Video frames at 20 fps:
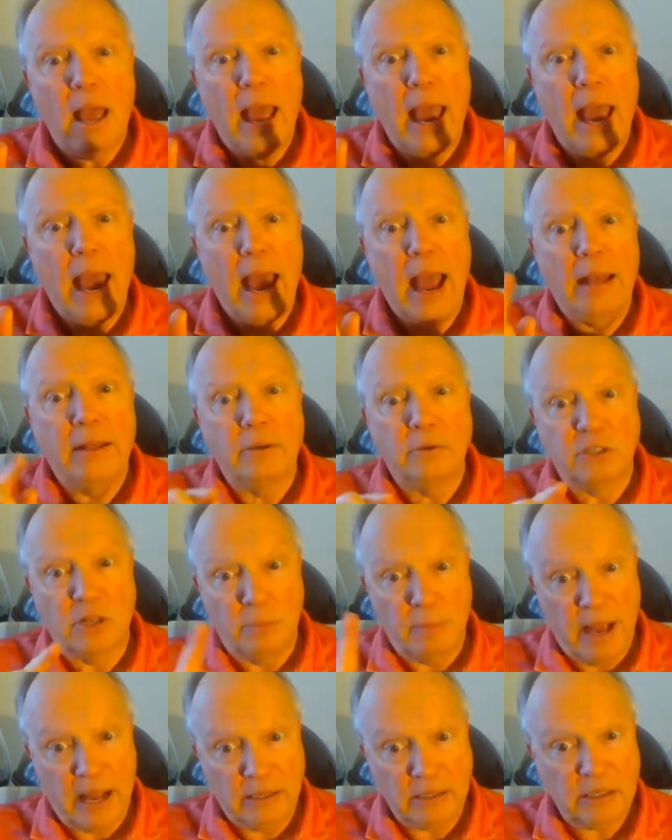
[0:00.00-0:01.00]
And there's the
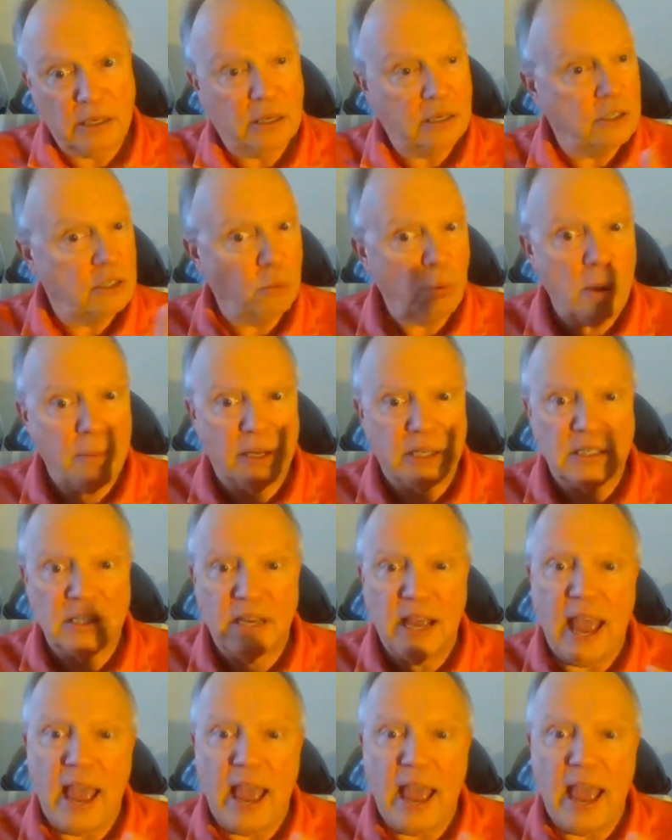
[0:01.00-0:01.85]
men's and there's the women's.